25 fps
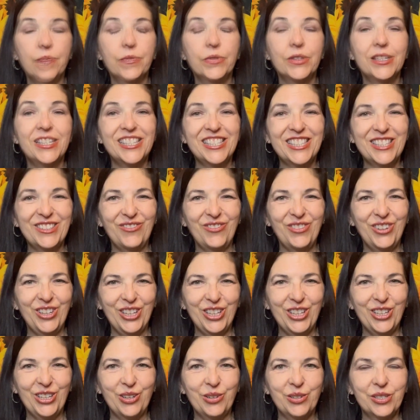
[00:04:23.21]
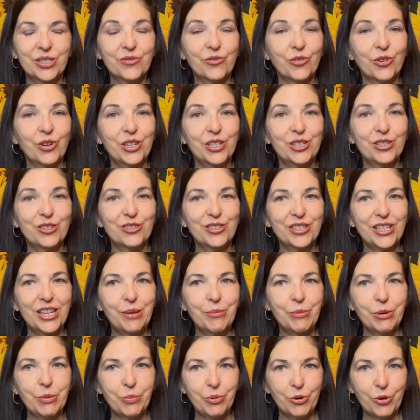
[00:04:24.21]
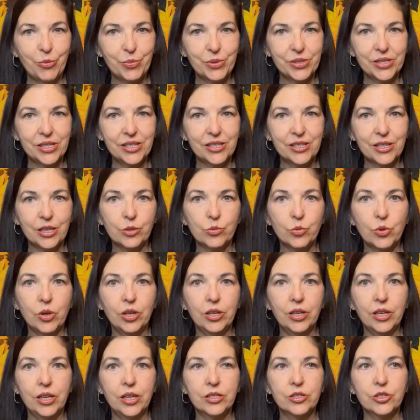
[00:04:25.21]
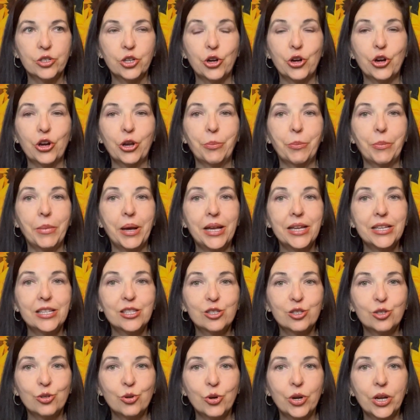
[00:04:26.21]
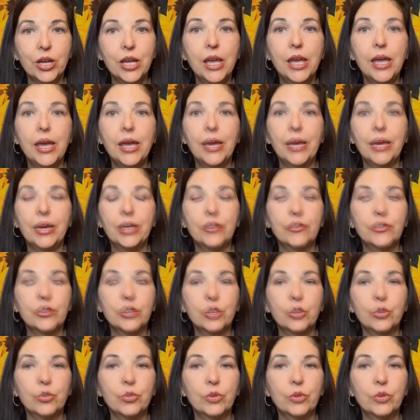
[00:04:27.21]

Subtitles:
This video is for entertainment purposes, as well as sharing my story and just